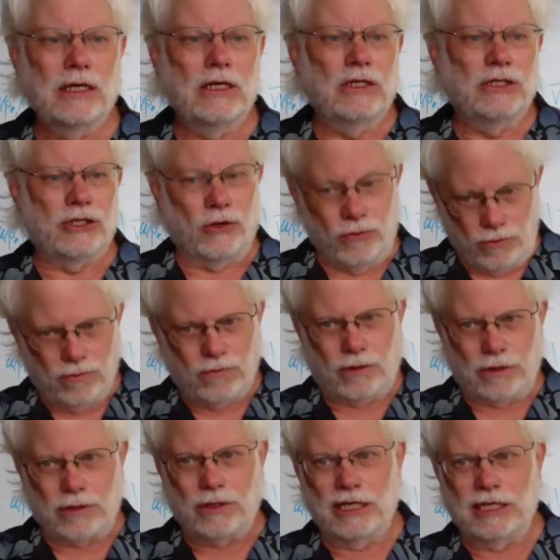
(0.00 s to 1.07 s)
So
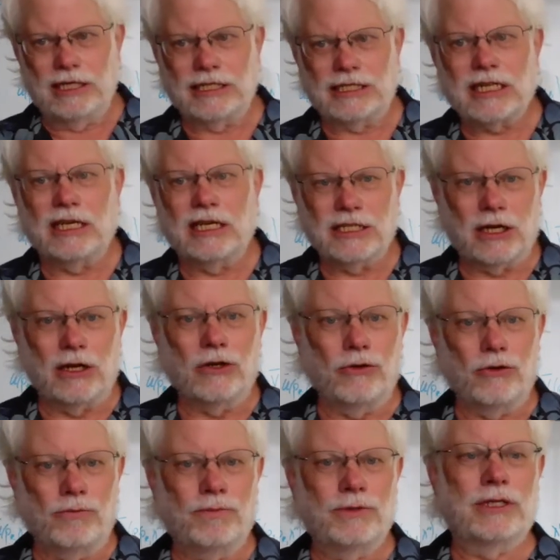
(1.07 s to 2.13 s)
we're going to discuss
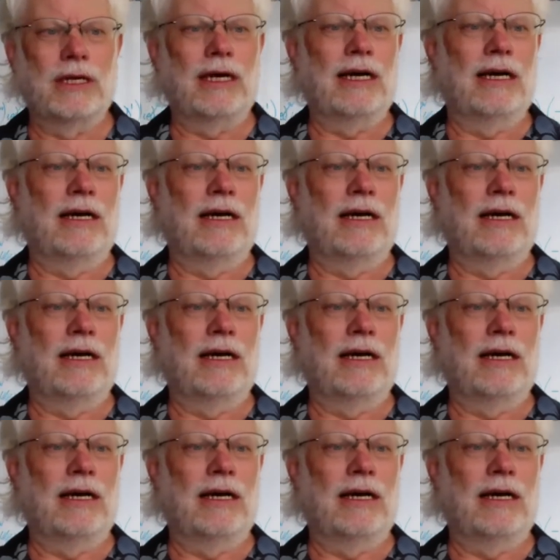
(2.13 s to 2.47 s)
loops